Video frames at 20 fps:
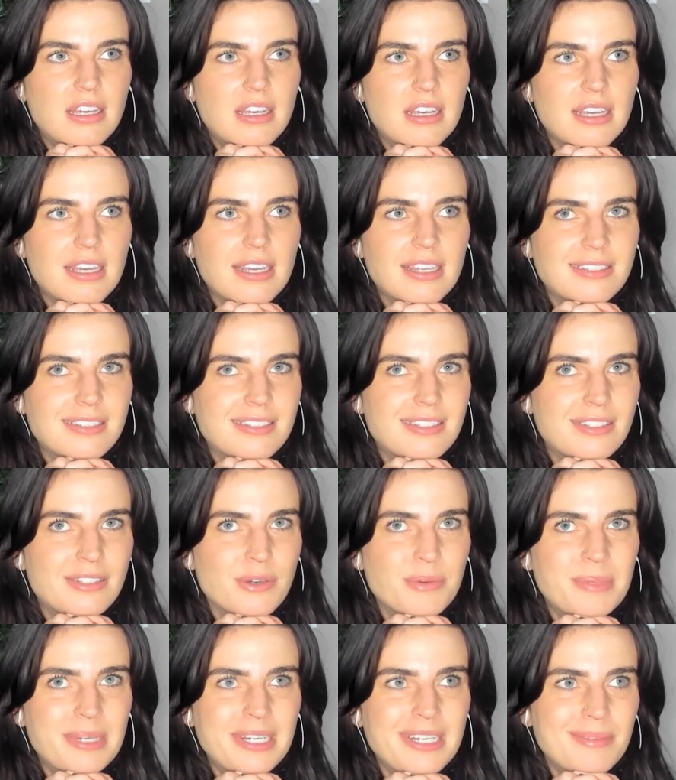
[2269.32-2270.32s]
And
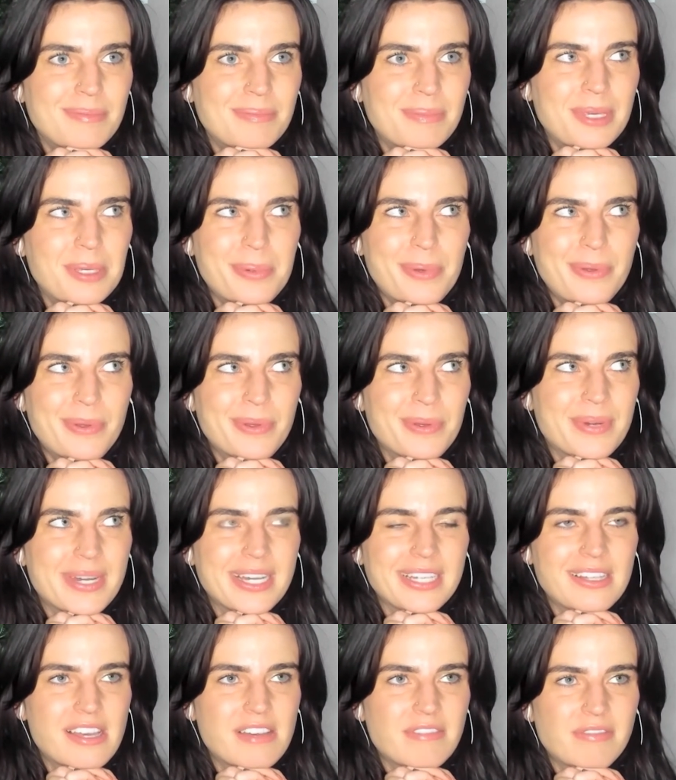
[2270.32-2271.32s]
so many people who
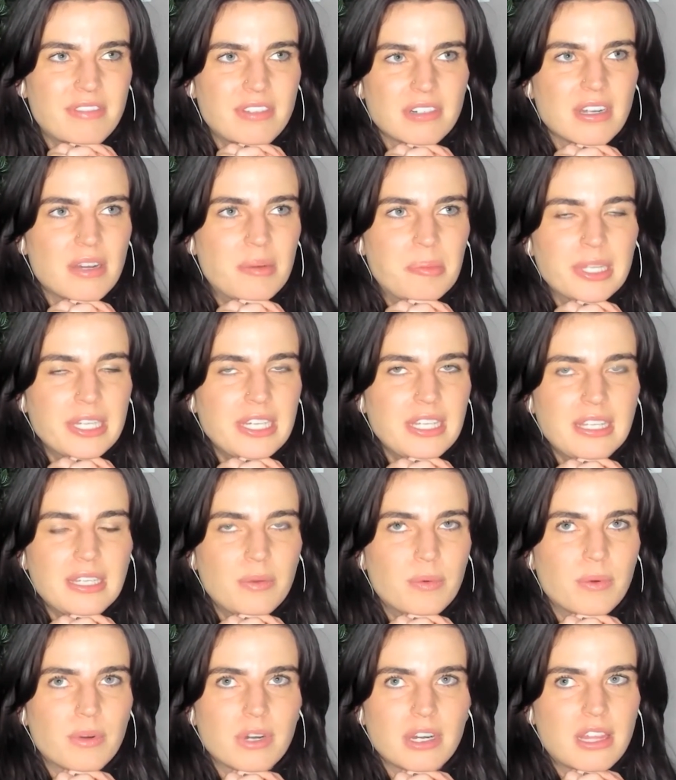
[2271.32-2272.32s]
I love, they're completely
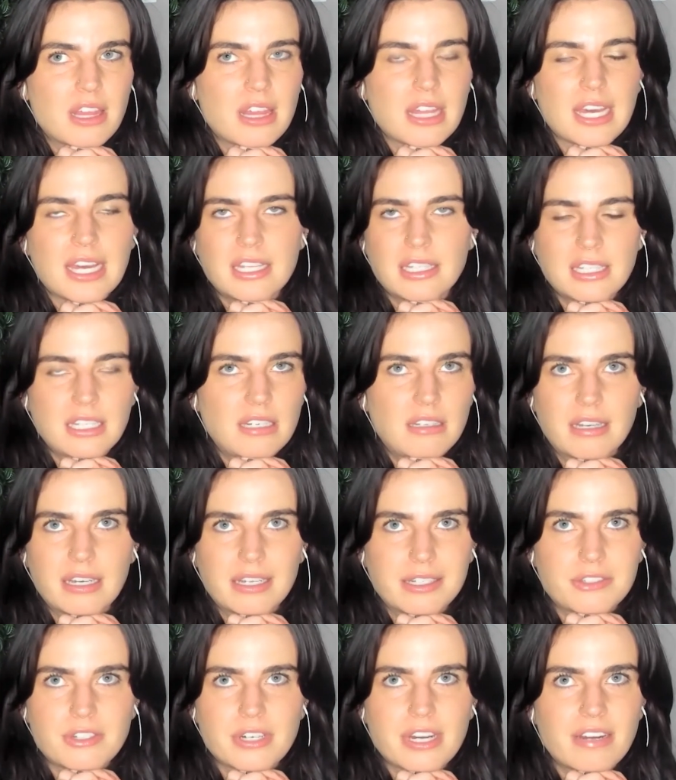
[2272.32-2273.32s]
worth that little
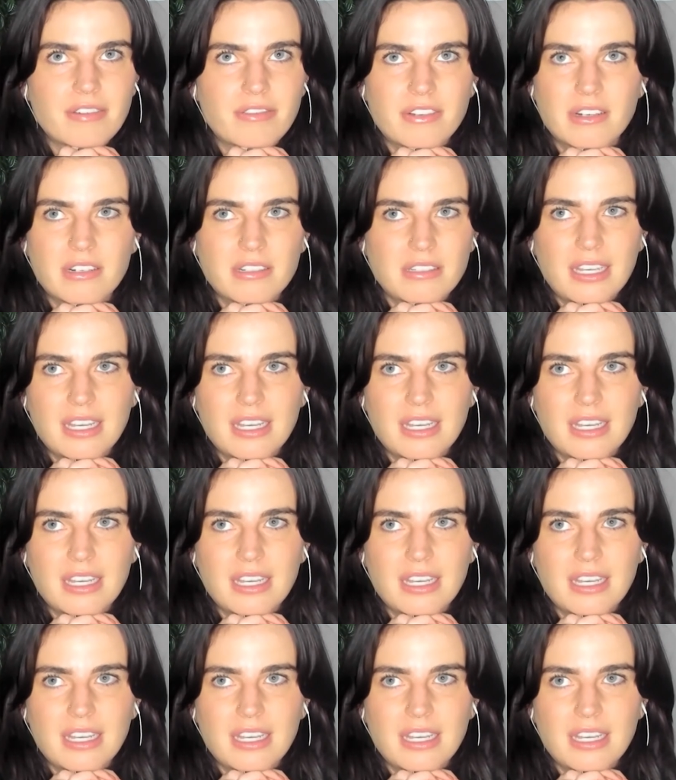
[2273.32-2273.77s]
extra effort.